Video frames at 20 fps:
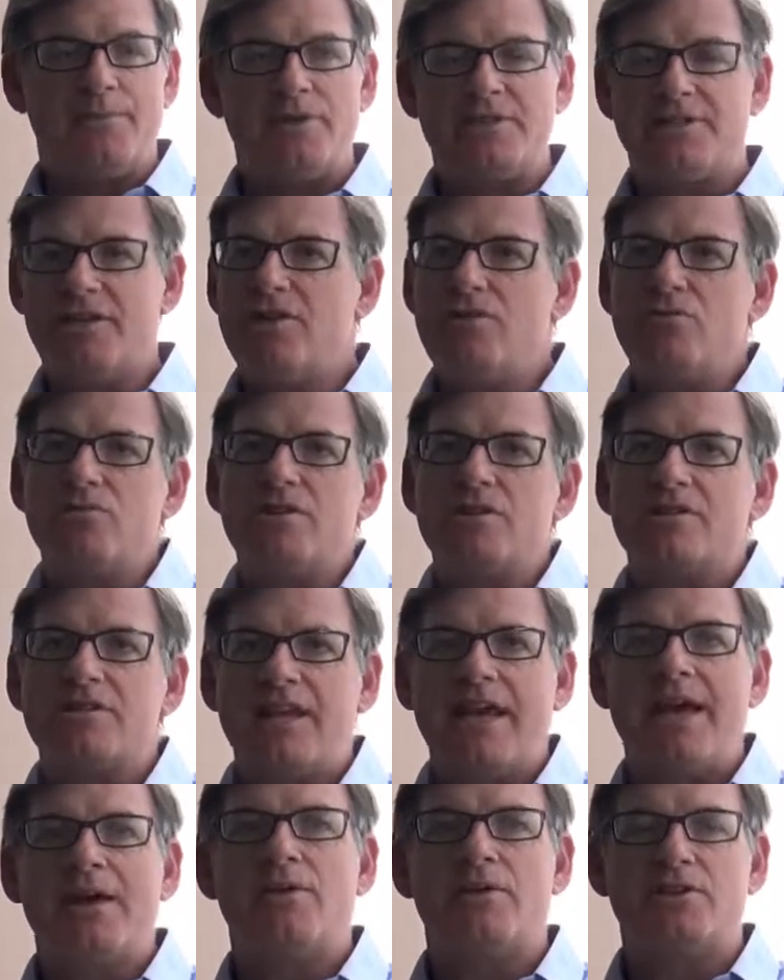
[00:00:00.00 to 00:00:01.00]
We said you just
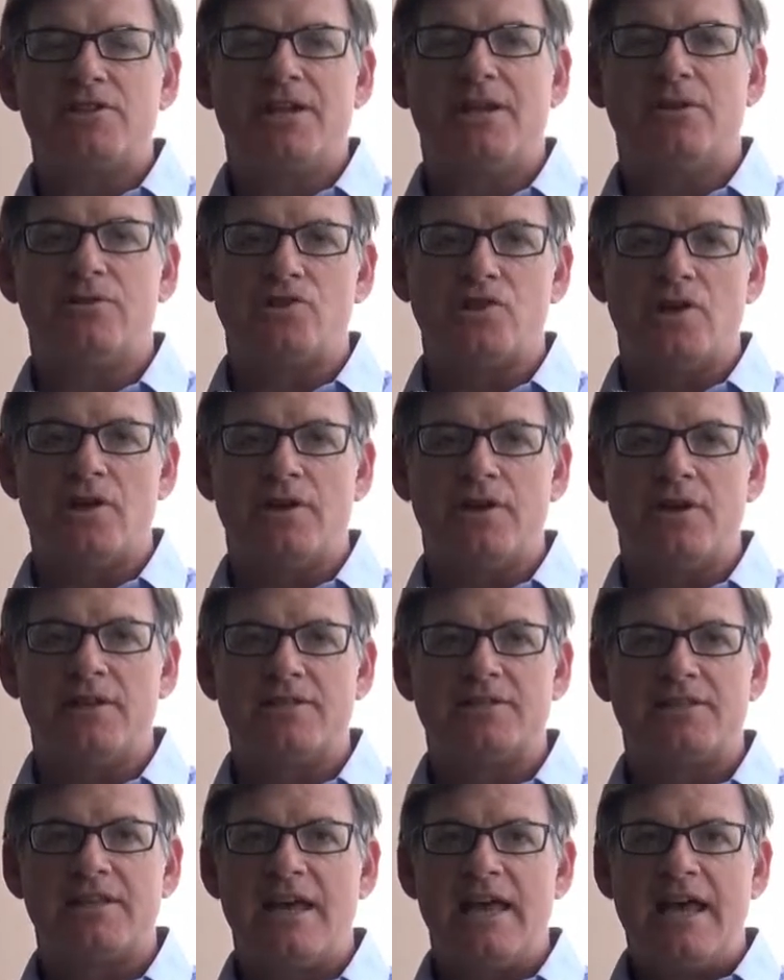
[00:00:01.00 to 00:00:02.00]
cannot tell
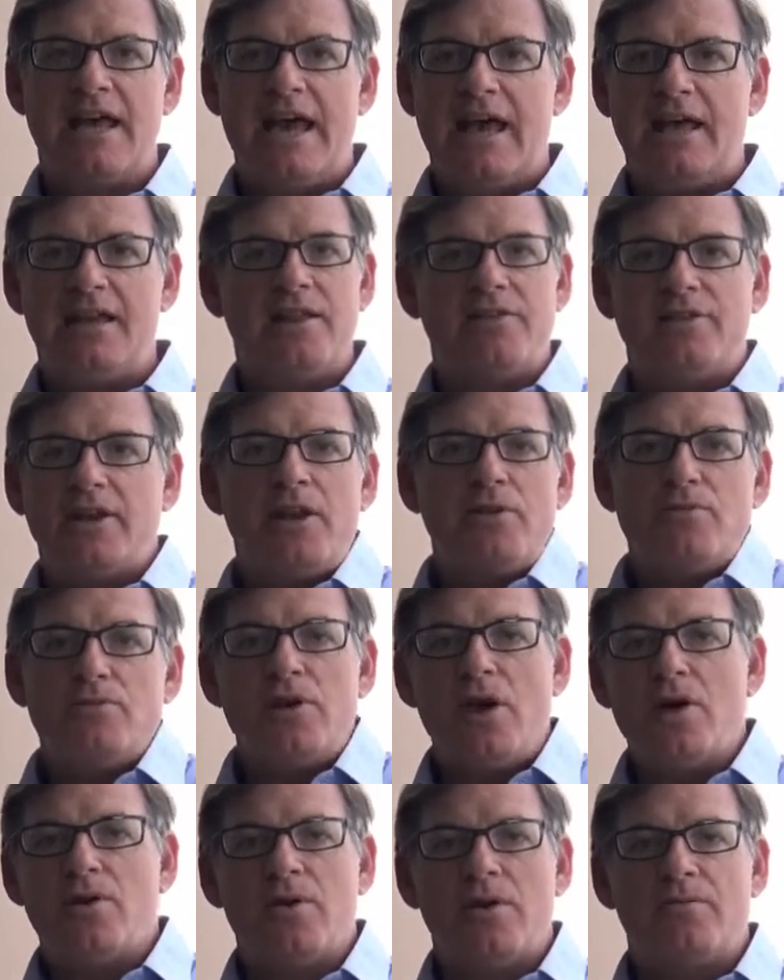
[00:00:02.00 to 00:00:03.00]
journalists. If they don't
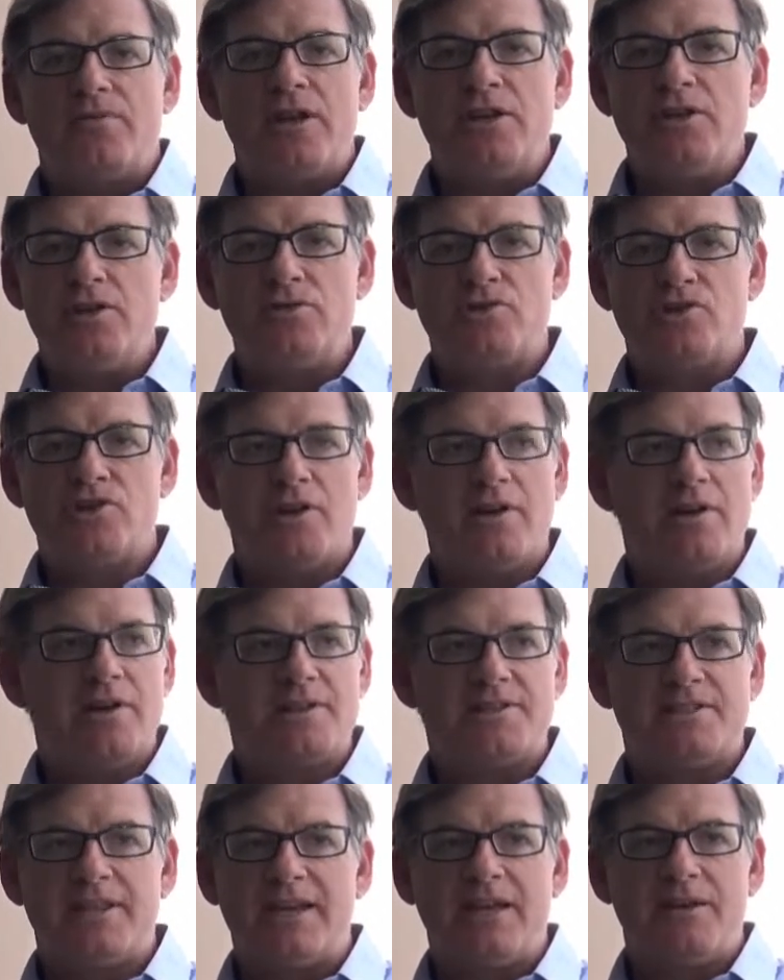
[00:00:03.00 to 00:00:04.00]
know, if they're news
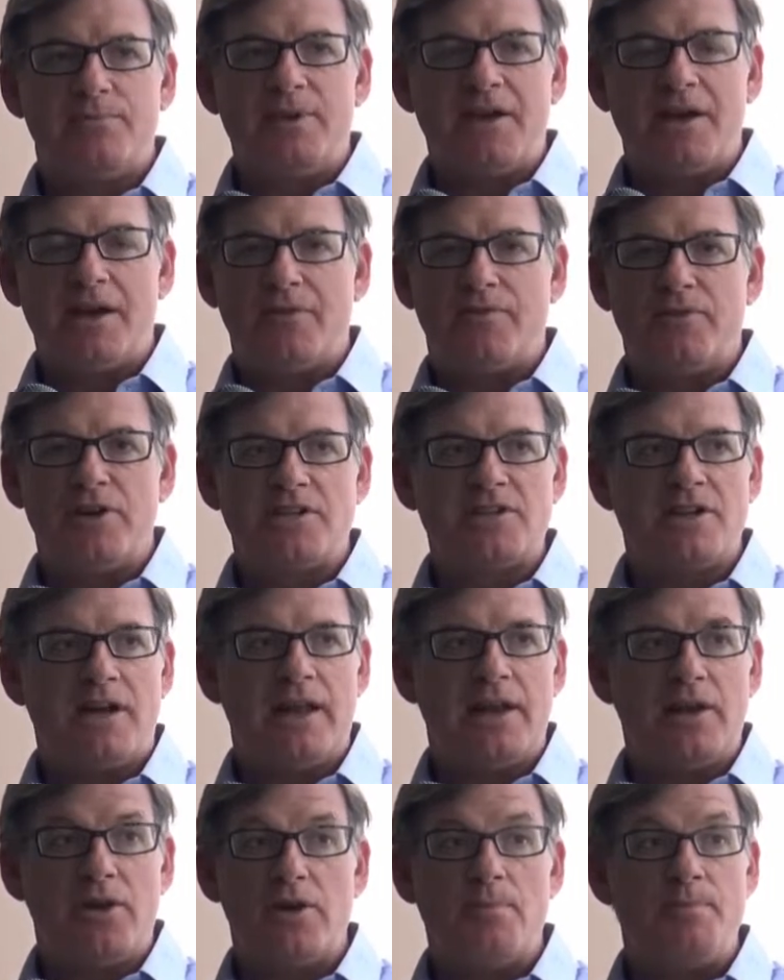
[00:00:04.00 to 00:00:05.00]
journalists, they could be covering
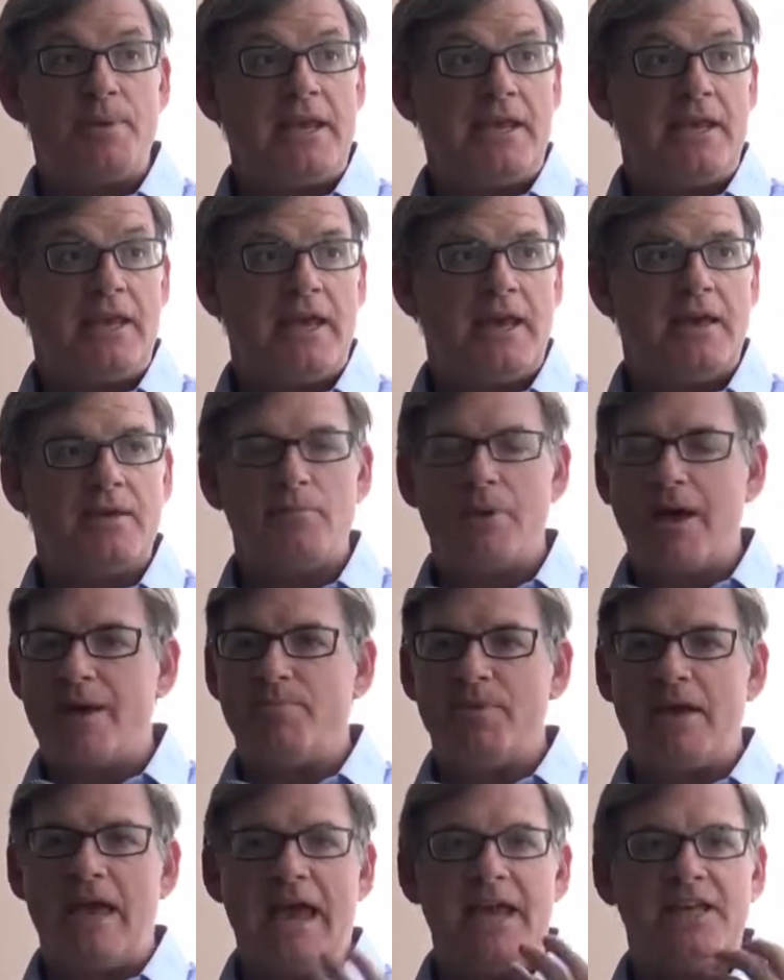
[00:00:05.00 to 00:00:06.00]
Thailand on a big year. It
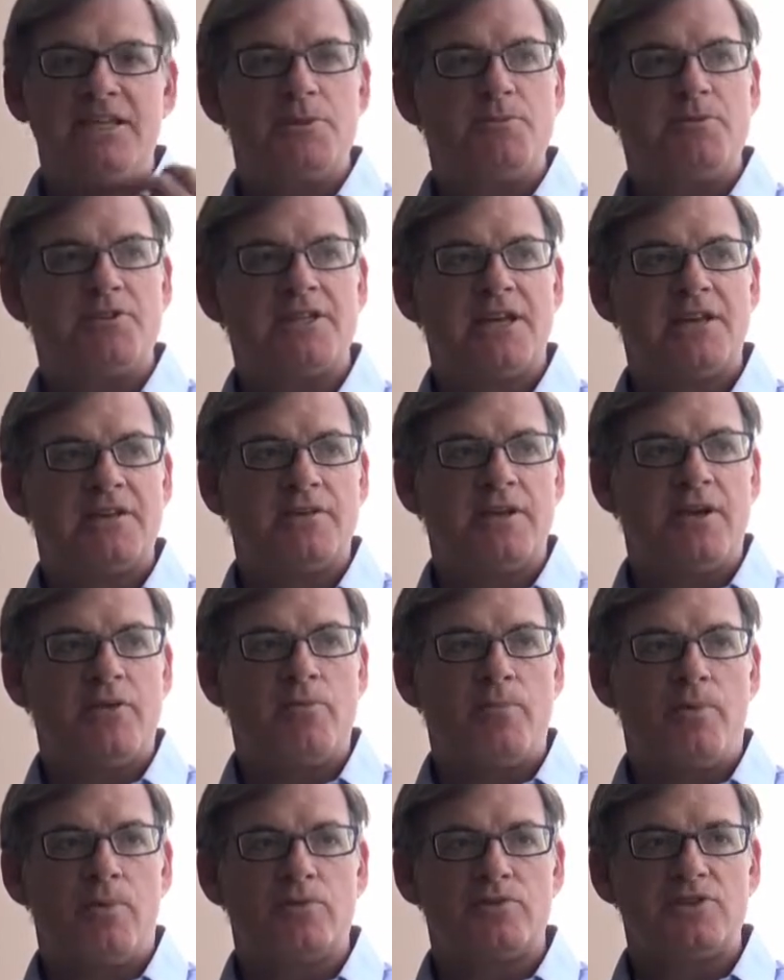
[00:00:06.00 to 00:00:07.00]
might be 80% of their
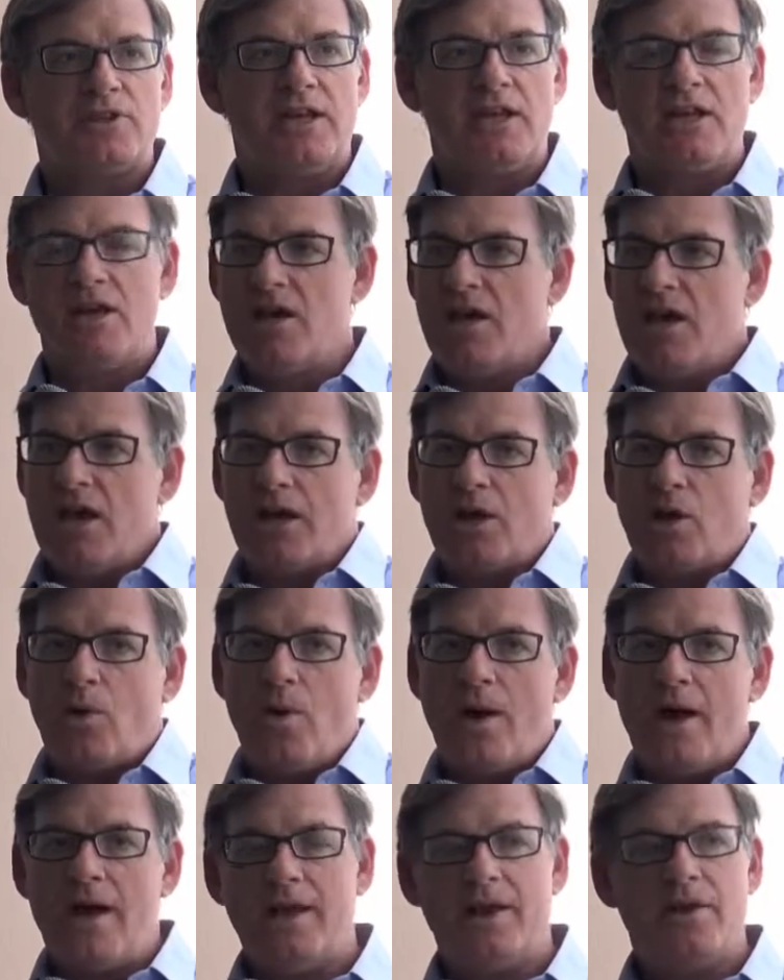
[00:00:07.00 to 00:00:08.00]
reporting. In a
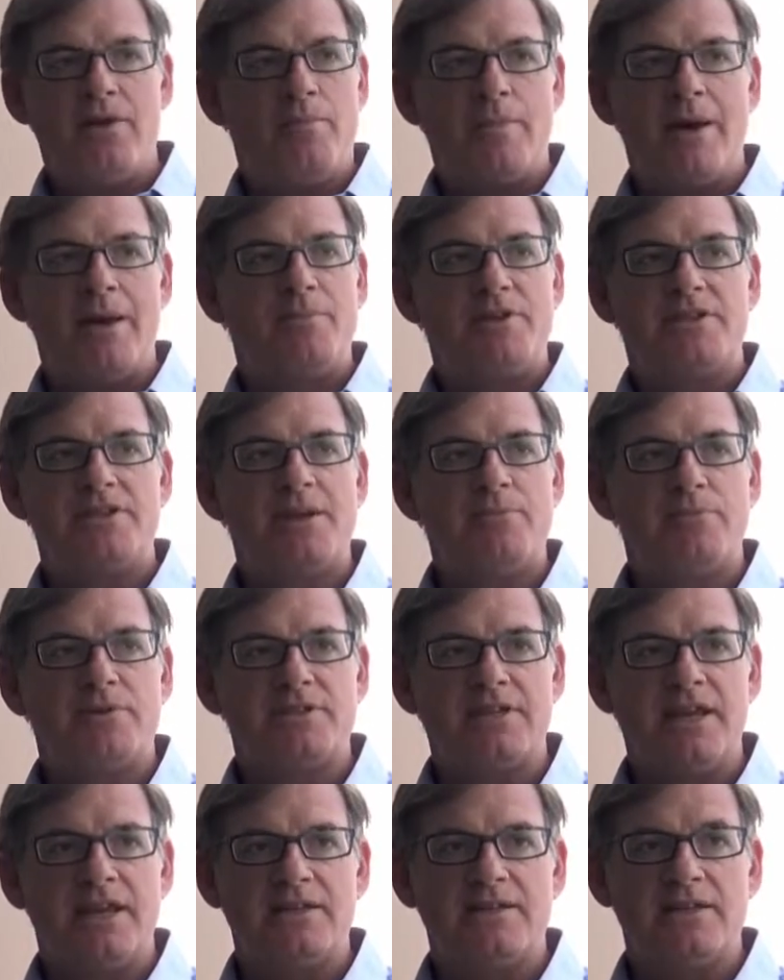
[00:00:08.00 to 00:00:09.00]
quiet year, it might be
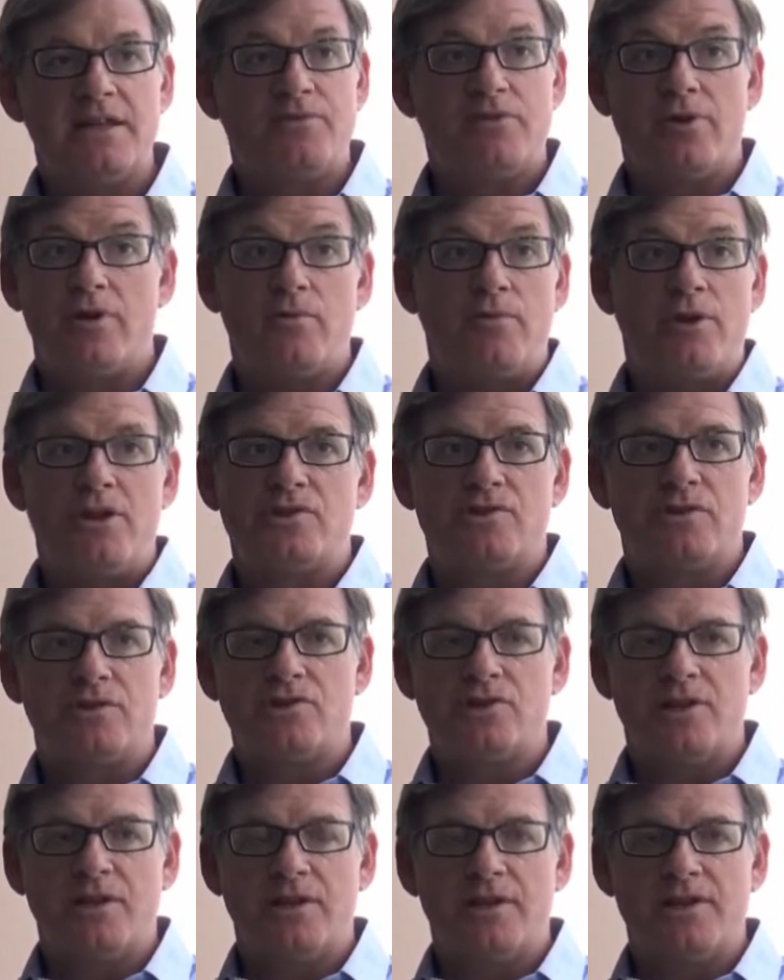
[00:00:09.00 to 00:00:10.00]
10% if they're a regional
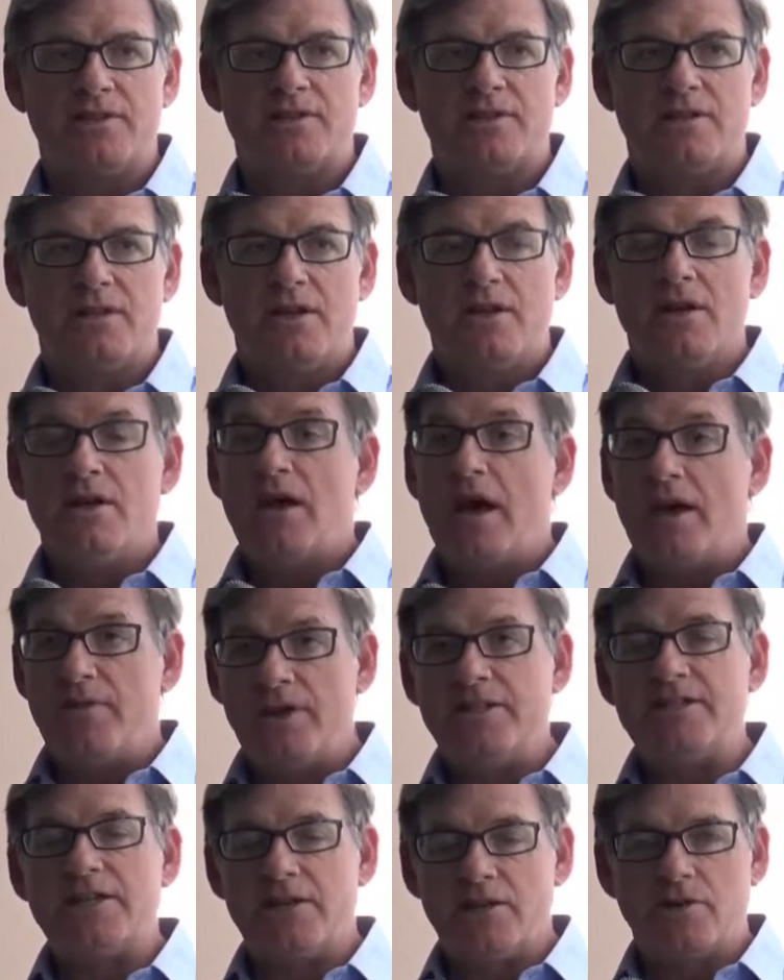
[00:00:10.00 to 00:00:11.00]
journalist. And
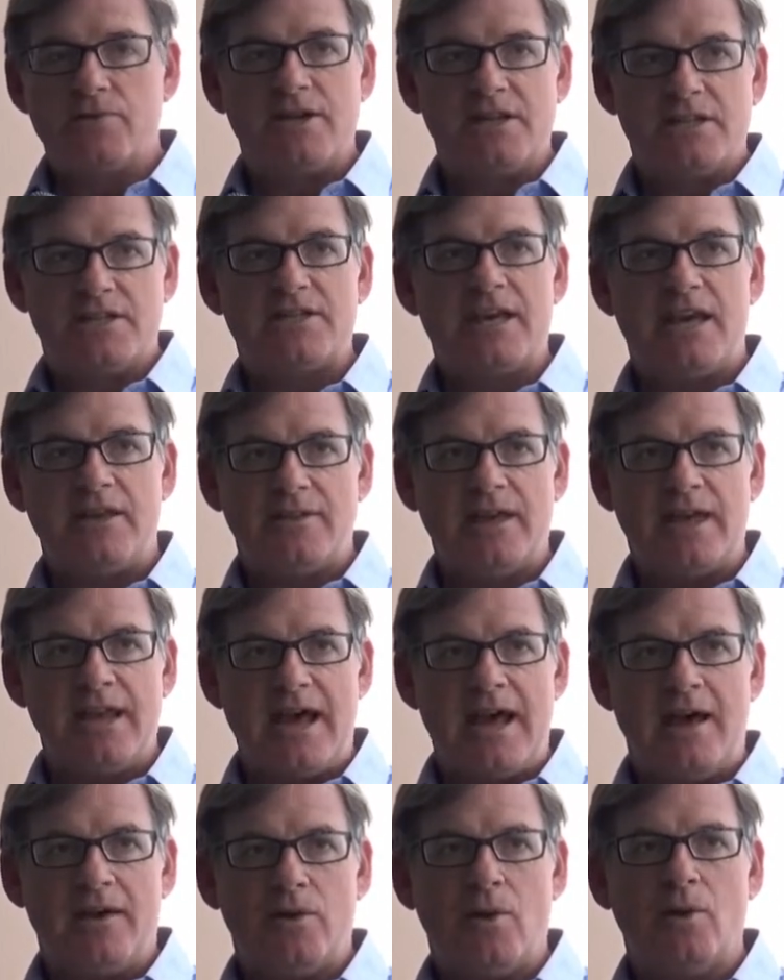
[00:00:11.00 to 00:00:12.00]
they did agree to take that out.